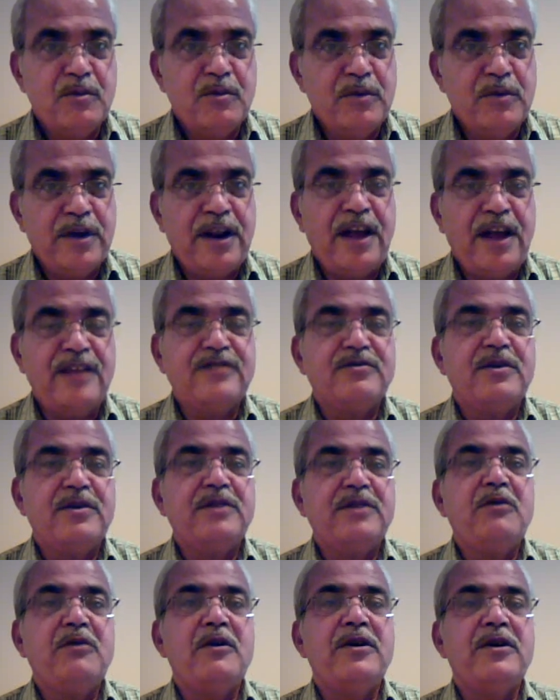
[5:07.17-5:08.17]
Whereas
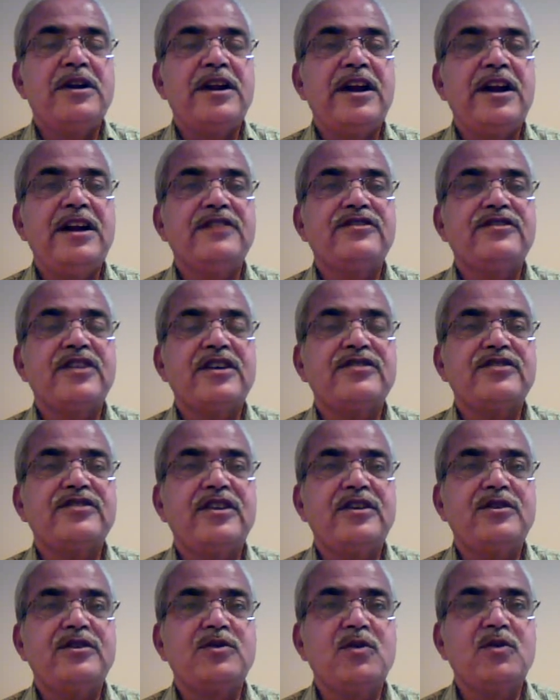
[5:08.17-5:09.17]
when we will read
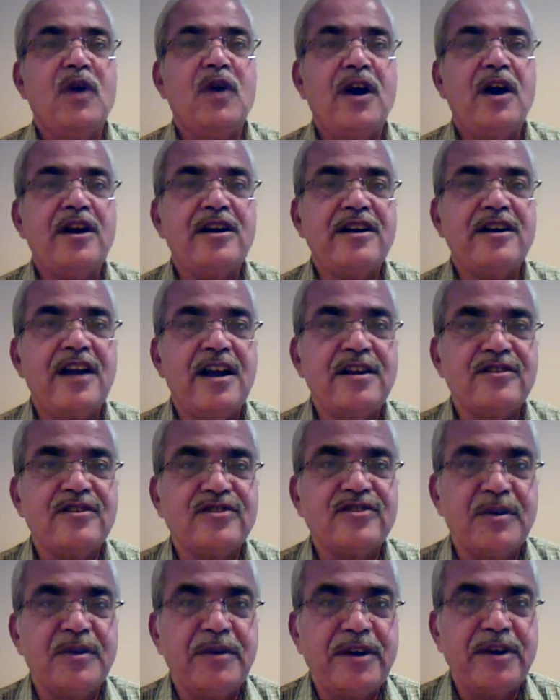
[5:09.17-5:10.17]
section
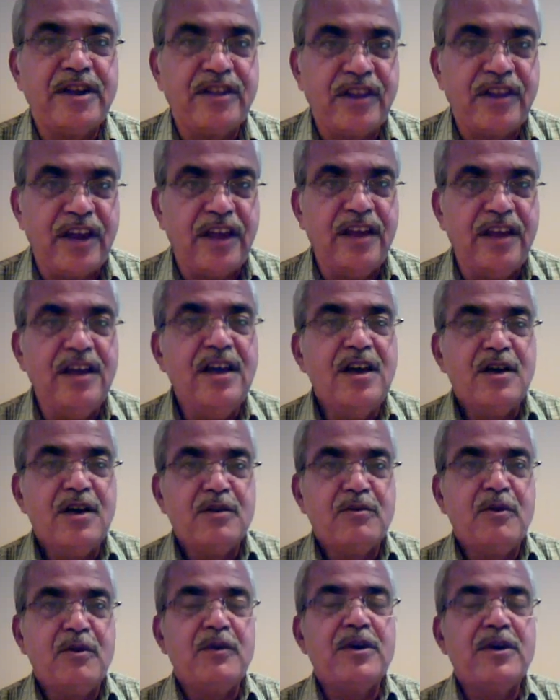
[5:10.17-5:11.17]
273,
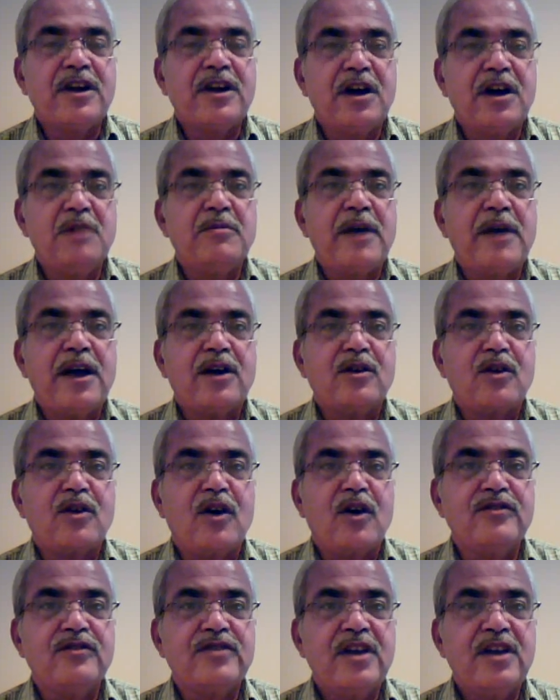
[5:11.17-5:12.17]
we will come
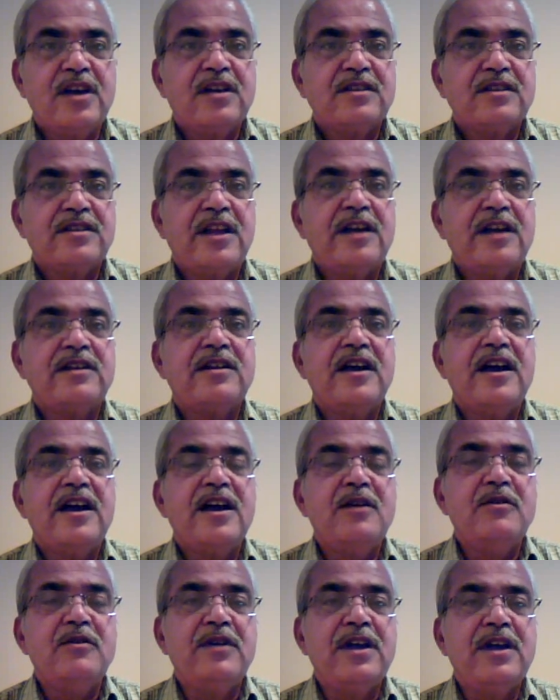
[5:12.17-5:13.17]
across that
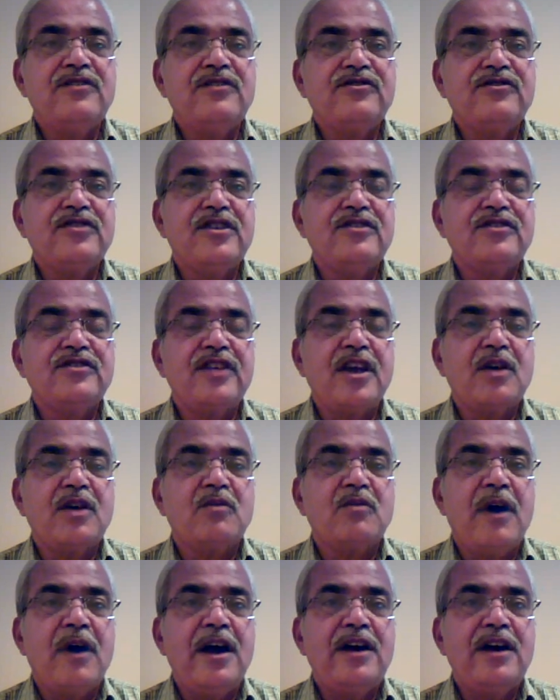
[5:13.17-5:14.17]
evidence is
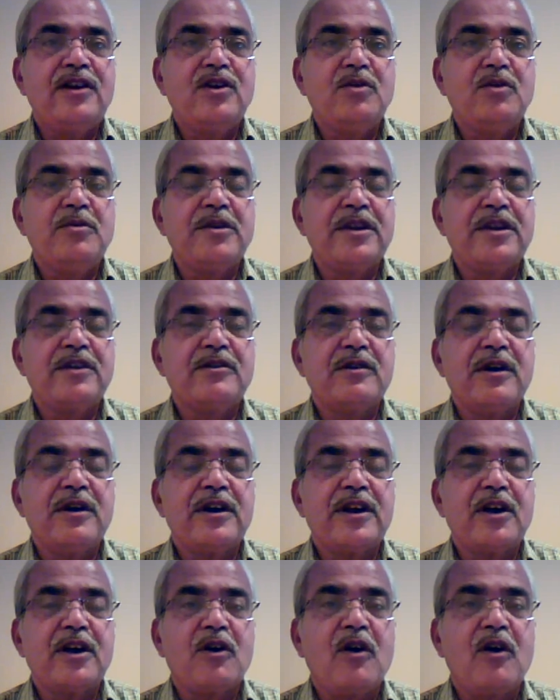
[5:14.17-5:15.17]
required to be
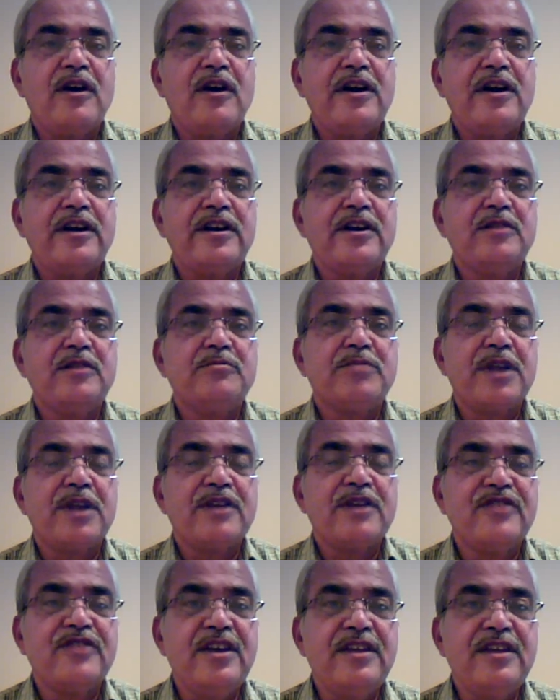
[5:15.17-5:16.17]
recorded in
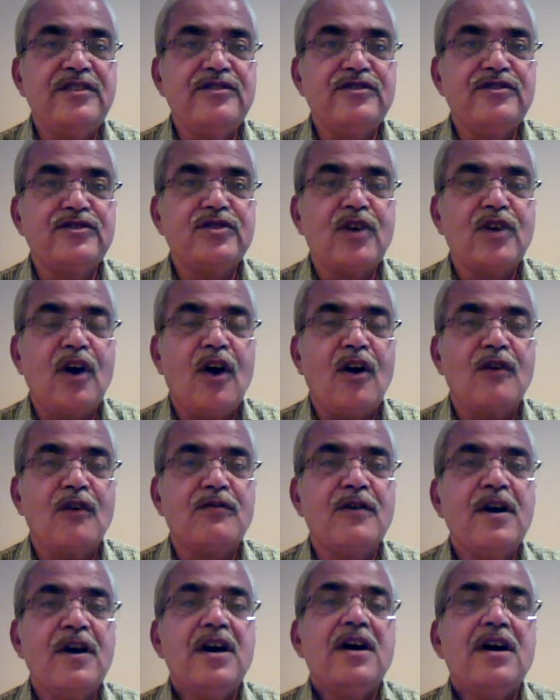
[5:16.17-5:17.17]
presence
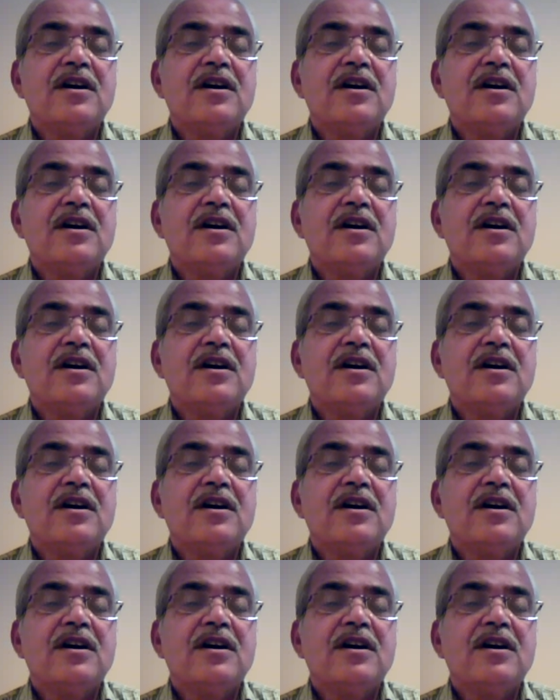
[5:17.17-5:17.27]
of